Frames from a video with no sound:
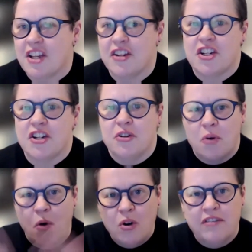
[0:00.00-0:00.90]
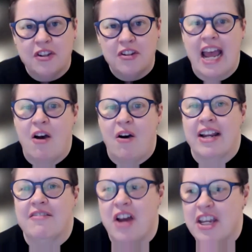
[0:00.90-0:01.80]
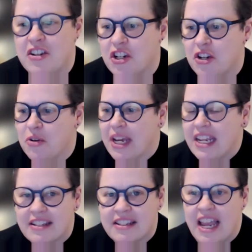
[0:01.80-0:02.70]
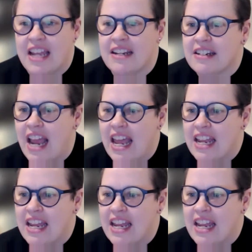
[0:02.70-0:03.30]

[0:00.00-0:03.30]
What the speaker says: So to all of you now, I'd invite you to hit send